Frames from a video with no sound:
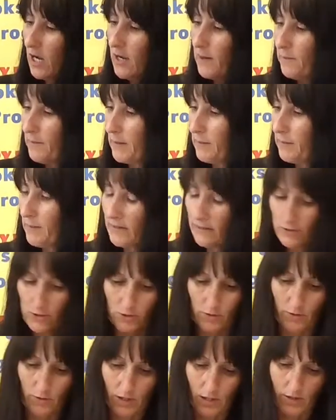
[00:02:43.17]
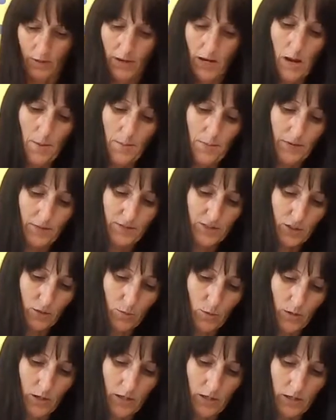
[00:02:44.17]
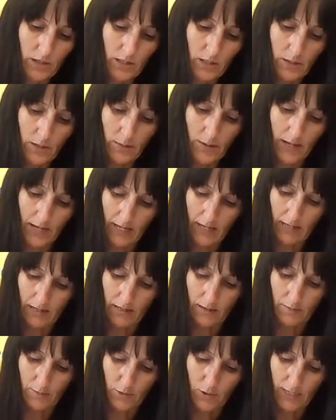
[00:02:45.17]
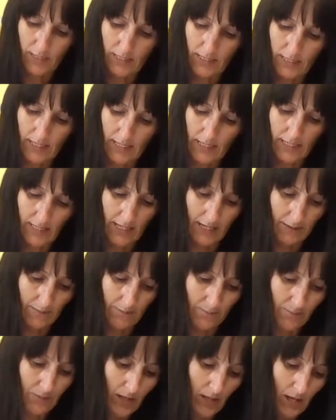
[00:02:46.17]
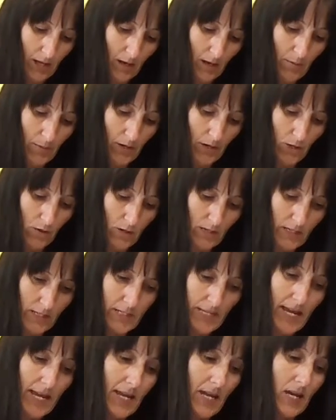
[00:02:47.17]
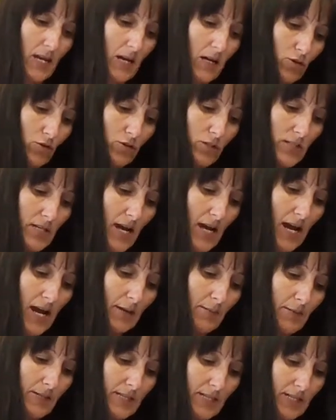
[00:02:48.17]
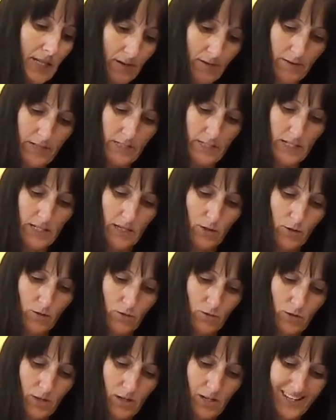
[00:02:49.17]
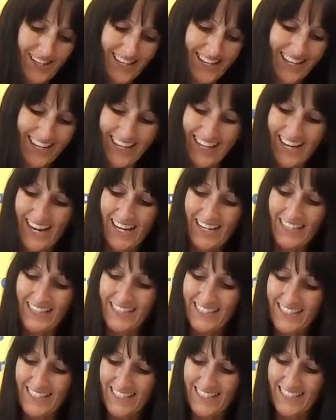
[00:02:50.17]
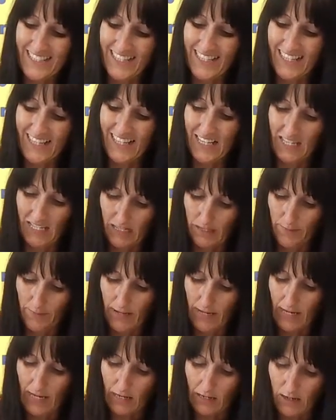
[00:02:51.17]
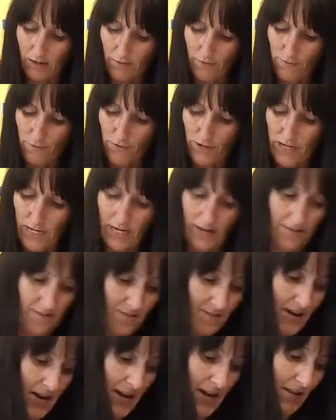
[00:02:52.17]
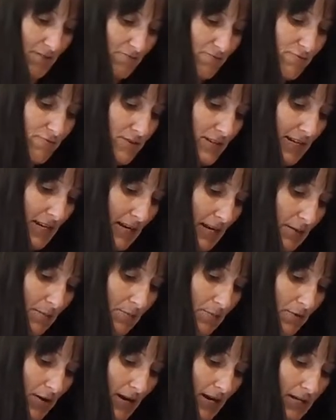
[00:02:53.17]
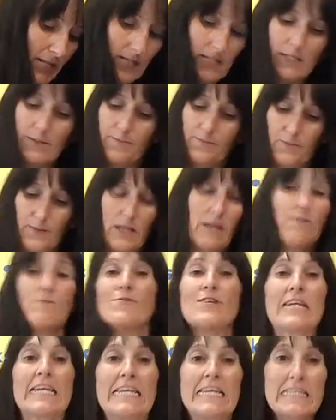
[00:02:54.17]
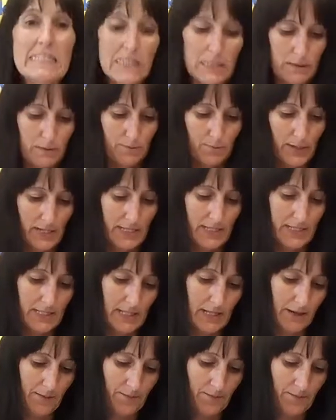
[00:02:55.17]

Maybe I'll do a couple of swirls to make it a little more exciting. But you can take your time in decorating your kite and make it look really fun and really bright and really spacey.